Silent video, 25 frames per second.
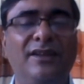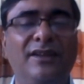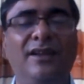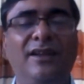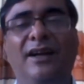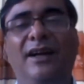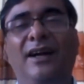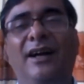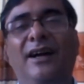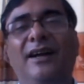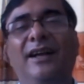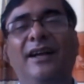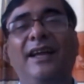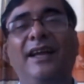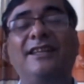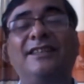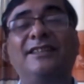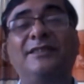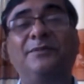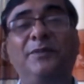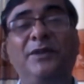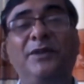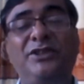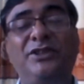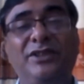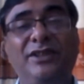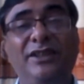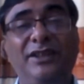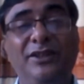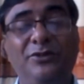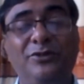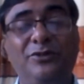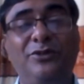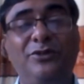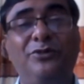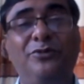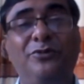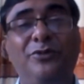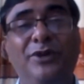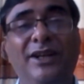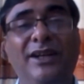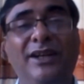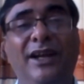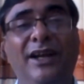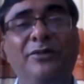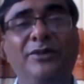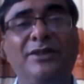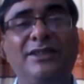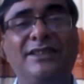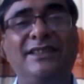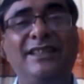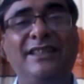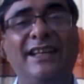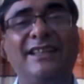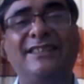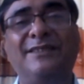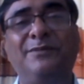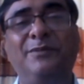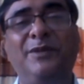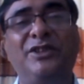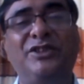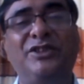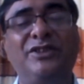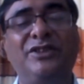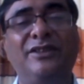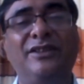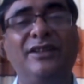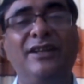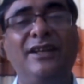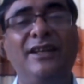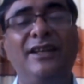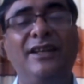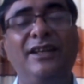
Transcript: when I will say expression,